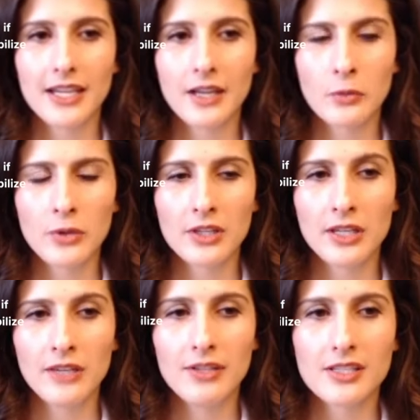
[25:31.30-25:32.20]
with the
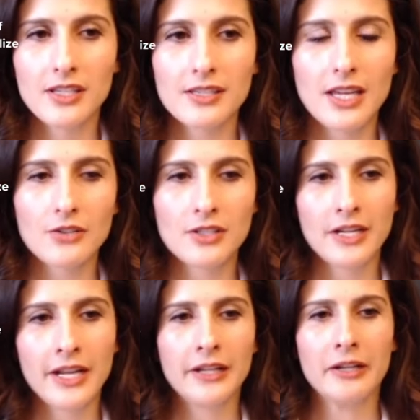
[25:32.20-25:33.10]
EV6000 and
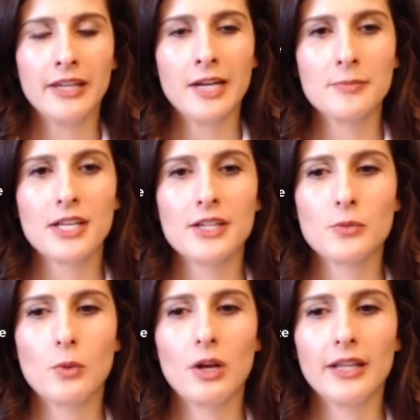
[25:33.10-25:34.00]
handheld lamps,
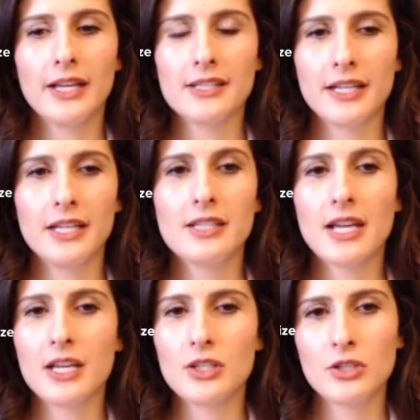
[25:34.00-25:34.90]
as well as any
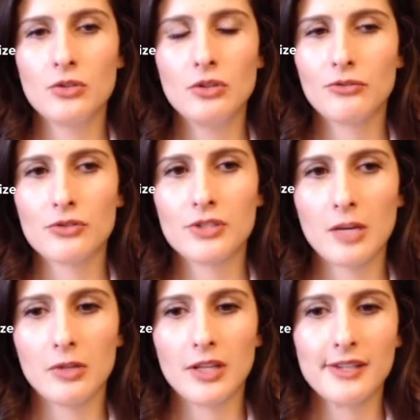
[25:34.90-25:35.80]
tests you do for
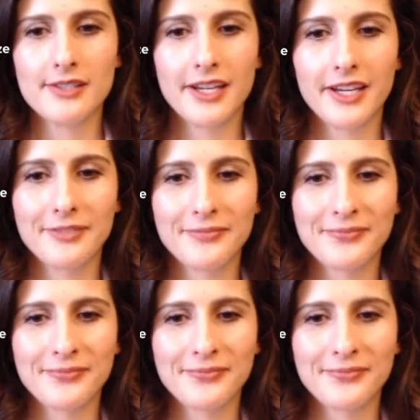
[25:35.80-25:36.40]
stabilizing?